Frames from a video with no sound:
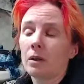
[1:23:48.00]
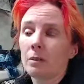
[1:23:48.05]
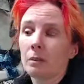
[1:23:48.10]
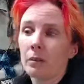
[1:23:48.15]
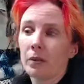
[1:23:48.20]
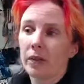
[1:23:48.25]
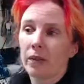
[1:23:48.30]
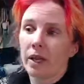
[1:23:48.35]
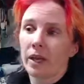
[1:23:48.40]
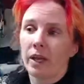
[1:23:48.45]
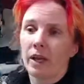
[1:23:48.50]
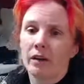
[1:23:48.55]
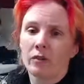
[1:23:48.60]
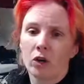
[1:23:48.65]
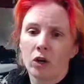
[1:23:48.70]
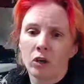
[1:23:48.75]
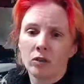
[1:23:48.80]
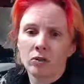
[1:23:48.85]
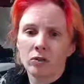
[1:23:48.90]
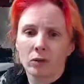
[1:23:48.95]
But they have
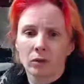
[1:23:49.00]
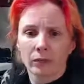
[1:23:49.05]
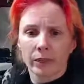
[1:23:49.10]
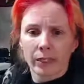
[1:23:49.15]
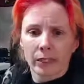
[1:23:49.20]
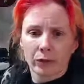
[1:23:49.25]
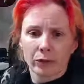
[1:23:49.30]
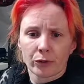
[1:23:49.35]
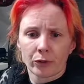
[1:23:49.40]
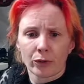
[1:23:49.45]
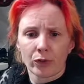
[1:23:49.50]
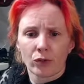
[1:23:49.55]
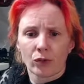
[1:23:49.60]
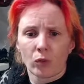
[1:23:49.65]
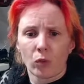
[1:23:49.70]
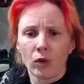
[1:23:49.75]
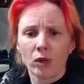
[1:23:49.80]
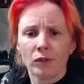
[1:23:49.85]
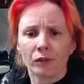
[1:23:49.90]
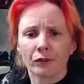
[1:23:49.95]
also reintroduced
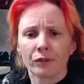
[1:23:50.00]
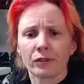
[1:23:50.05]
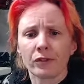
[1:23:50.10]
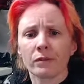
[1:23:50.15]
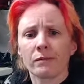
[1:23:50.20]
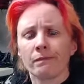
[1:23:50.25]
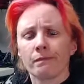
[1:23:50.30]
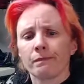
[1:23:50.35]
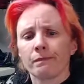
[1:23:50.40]
wolves.